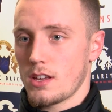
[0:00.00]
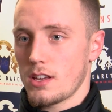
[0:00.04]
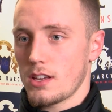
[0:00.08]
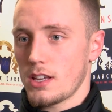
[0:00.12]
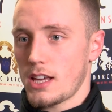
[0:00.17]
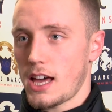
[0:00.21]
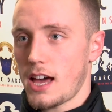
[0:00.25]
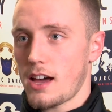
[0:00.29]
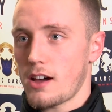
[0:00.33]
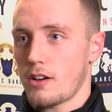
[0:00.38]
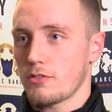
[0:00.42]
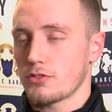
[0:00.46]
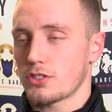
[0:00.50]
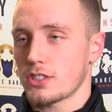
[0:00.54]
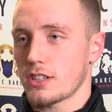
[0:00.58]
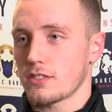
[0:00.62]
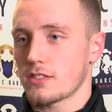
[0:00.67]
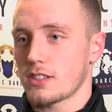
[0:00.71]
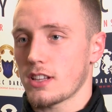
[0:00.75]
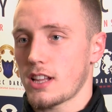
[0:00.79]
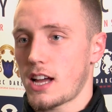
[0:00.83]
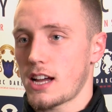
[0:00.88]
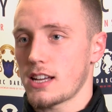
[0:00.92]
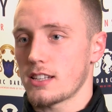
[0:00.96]
Yeah, obviously I
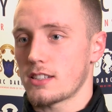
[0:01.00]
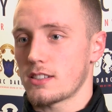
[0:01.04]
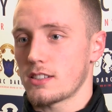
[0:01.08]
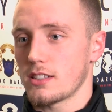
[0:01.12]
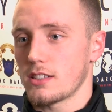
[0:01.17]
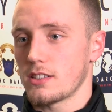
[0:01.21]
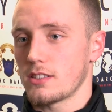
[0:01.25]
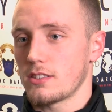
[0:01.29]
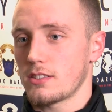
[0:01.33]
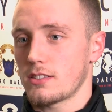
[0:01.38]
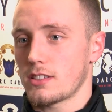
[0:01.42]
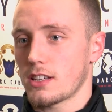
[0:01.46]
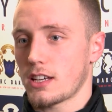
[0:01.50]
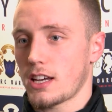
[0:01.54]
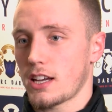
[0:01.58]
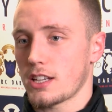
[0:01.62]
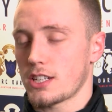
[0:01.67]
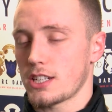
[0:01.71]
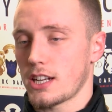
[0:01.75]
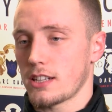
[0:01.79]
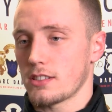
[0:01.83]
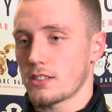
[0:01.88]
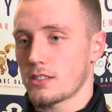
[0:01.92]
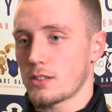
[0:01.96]
was delighted to get a
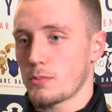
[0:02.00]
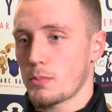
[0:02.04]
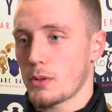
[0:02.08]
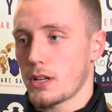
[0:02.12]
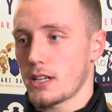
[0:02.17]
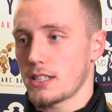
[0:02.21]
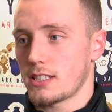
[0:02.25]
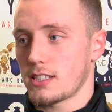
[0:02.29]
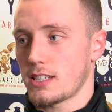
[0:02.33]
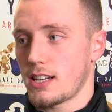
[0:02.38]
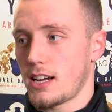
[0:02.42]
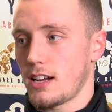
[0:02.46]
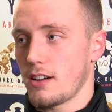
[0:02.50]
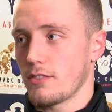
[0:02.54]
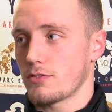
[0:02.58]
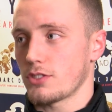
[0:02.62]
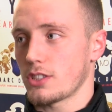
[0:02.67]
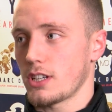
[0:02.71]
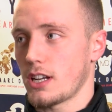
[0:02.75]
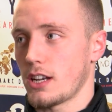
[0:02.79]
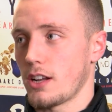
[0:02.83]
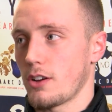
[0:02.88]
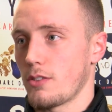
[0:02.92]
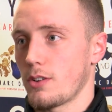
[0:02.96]
chance to play tonight.
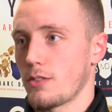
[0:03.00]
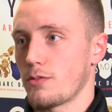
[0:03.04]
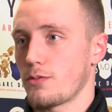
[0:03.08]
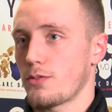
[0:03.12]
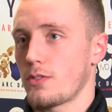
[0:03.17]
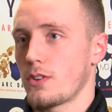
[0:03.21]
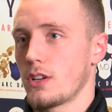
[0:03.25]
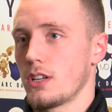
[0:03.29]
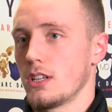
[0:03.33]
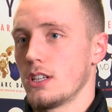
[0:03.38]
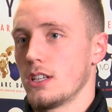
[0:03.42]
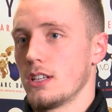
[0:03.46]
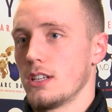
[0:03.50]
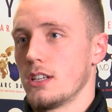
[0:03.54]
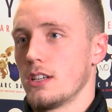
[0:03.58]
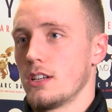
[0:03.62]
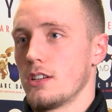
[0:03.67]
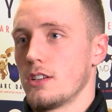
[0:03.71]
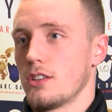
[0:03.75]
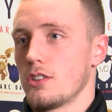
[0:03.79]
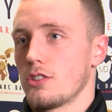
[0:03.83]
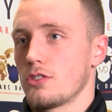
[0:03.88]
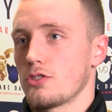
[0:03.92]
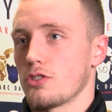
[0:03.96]
Obviously I know I've
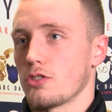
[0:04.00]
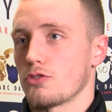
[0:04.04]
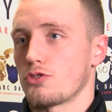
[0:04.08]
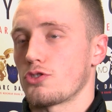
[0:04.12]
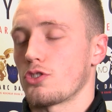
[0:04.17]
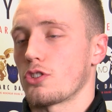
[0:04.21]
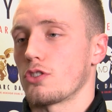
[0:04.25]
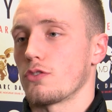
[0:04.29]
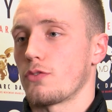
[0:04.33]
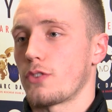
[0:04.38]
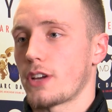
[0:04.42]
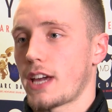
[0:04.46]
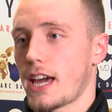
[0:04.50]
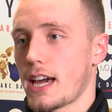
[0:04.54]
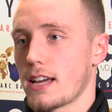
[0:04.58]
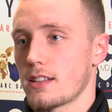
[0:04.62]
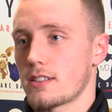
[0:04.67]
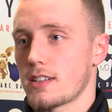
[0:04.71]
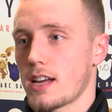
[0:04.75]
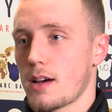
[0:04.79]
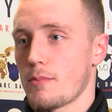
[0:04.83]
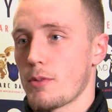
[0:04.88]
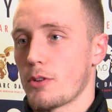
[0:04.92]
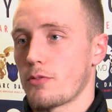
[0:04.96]
sort of struggled for game
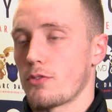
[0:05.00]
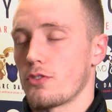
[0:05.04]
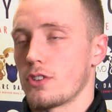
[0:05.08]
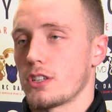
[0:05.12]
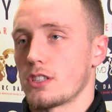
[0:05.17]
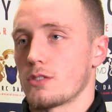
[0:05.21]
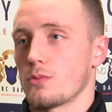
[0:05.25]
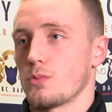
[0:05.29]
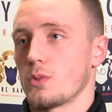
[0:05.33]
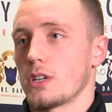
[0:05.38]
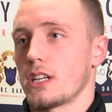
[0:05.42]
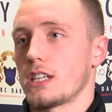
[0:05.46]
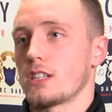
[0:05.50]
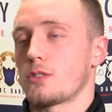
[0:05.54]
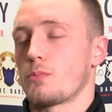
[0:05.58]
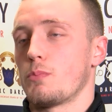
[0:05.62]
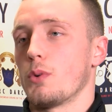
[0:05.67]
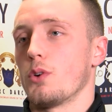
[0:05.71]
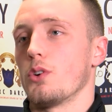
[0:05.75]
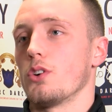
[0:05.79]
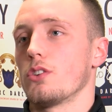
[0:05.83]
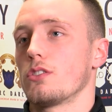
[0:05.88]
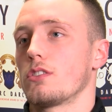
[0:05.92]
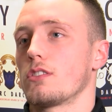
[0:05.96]
time over recent weeks,
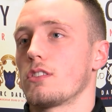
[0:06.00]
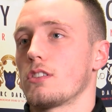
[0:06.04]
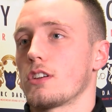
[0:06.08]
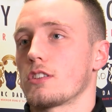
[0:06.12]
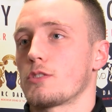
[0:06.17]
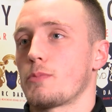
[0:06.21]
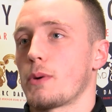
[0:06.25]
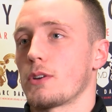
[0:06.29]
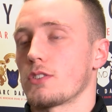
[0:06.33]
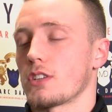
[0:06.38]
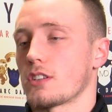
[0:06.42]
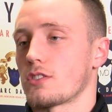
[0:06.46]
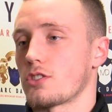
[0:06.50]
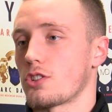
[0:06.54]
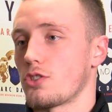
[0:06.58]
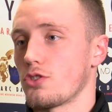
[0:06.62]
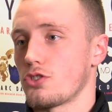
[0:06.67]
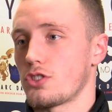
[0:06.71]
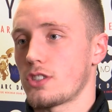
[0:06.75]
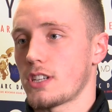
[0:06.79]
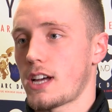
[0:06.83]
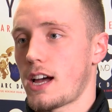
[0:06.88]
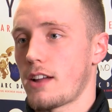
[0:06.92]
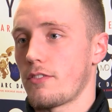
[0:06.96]
but I suppose that's a
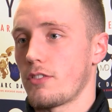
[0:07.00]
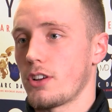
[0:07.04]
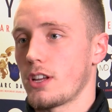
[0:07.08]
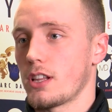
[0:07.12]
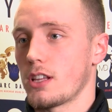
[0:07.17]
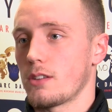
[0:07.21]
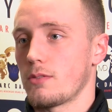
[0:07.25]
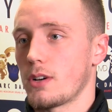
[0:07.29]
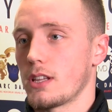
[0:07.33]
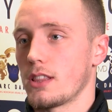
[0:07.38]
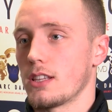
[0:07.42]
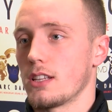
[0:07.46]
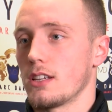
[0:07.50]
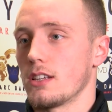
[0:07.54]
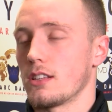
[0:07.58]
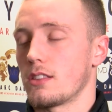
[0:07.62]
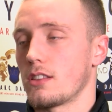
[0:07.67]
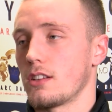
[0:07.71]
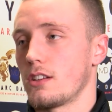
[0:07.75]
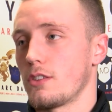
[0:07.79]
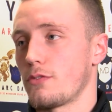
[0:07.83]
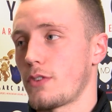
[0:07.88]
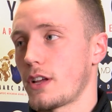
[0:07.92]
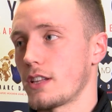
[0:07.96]
good sign really when the
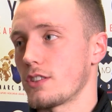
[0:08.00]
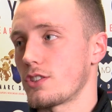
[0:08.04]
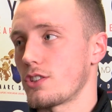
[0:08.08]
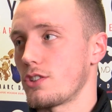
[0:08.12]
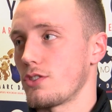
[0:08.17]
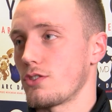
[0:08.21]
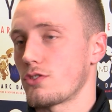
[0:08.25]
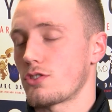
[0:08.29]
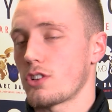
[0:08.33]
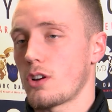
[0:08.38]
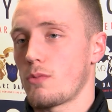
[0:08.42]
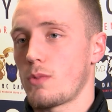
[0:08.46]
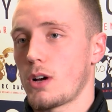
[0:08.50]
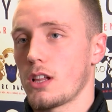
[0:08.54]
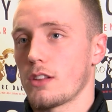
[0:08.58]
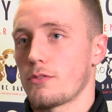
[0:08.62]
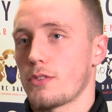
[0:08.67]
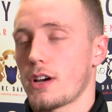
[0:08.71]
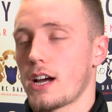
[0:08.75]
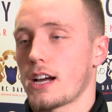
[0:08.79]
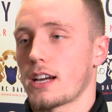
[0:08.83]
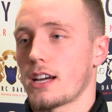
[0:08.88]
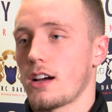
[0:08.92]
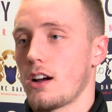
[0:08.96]
defence are doing so well. If
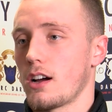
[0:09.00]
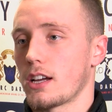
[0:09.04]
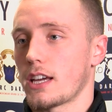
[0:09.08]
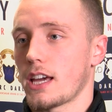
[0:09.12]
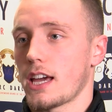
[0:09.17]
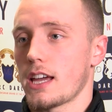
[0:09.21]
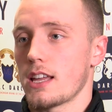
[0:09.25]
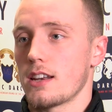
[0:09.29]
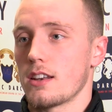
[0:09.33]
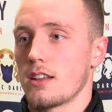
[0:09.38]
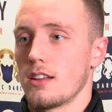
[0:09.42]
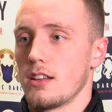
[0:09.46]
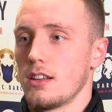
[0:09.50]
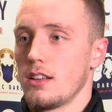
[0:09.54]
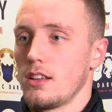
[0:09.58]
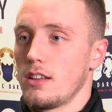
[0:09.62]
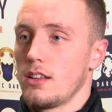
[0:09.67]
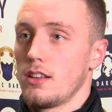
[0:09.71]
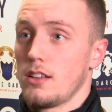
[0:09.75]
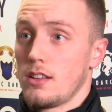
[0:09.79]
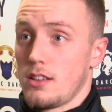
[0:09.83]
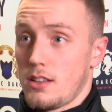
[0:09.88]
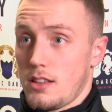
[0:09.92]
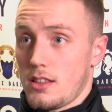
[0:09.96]
I can't get in,
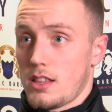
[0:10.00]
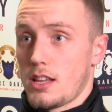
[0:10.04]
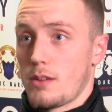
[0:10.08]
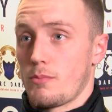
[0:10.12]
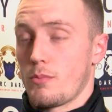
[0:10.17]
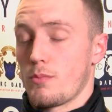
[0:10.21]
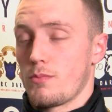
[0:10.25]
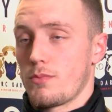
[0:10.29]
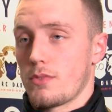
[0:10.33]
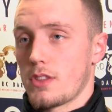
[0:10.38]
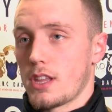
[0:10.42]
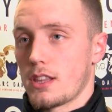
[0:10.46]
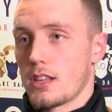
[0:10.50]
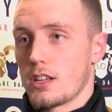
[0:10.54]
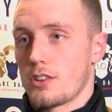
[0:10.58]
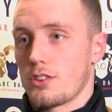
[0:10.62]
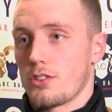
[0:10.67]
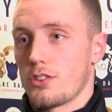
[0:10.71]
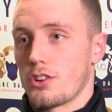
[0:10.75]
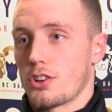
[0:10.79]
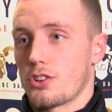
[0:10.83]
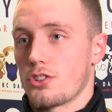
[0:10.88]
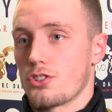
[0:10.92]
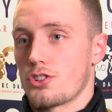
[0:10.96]
then they're
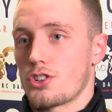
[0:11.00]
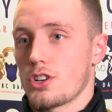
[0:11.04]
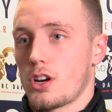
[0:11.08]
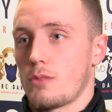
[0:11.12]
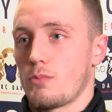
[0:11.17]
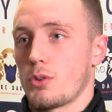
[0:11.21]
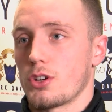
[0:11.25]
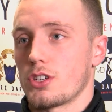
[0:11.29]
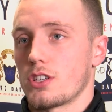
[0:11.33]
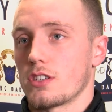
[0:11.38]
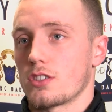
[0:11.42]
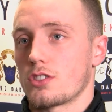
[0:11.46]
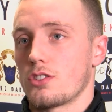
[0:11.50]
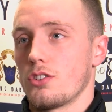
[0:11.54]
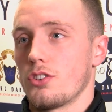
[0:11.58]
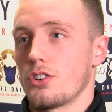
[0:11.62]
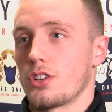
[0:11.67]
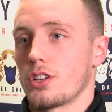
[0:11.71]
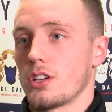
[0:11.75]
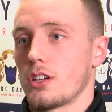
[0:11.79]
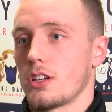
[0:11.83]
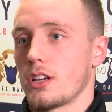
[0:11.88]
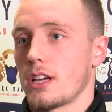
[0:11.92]
doing a good job, which is good.